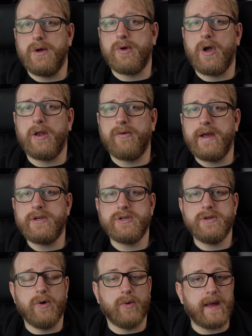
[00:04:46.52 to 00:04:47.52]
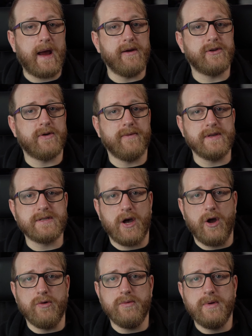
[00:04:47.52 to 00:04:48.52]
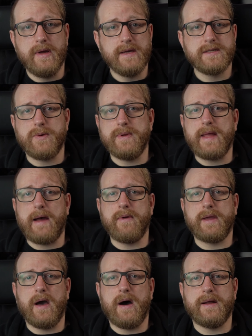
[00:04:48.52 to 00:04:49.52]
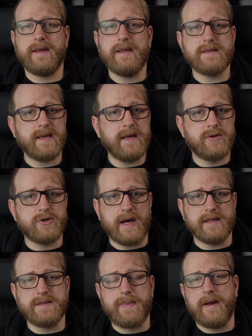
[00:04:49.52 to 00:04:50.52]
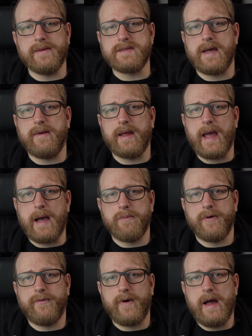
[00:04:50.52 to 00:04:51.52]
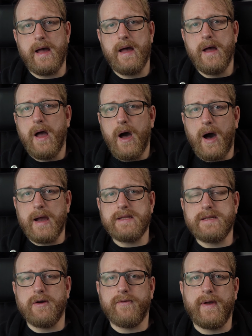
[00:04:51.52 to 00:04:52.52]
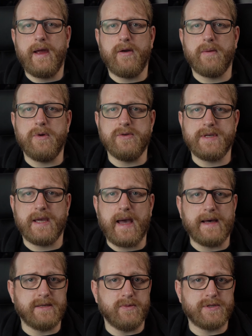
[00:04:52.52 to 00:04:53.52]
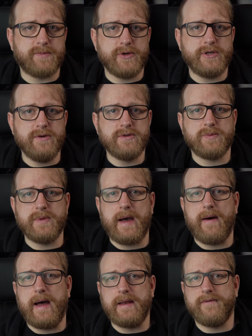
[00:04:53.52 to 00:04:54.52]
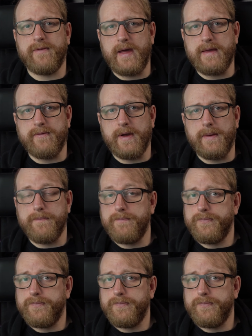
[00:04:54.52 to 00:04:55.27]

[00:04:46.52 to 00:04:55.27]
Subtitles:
no coloration or character of its own, so in that regard it's a transparent sounding amplifier, ideal for hearing music as it was produced without added flavour.